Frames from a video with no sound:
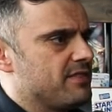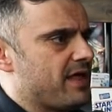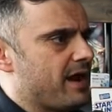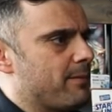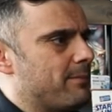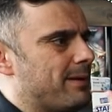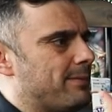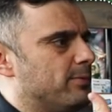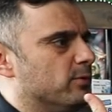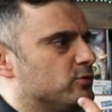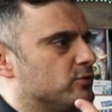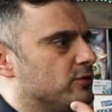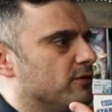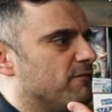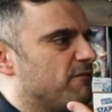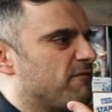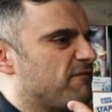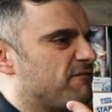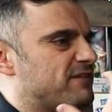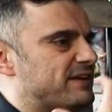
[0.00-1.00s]
that I'm able to
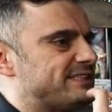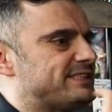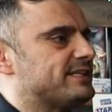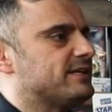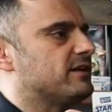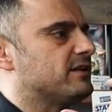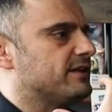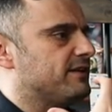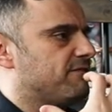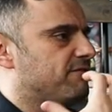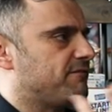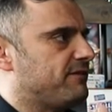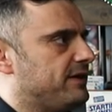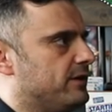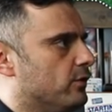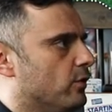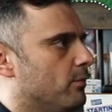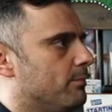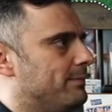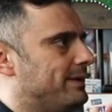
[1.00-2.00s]
physically
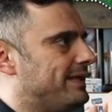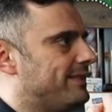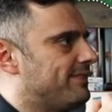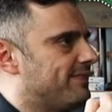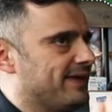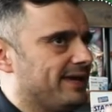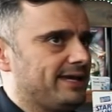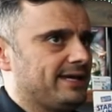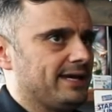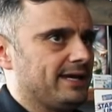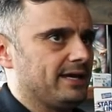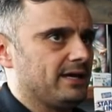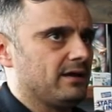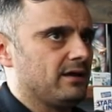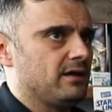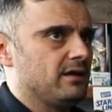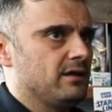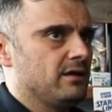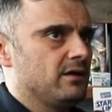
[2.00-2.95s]
feel me thinking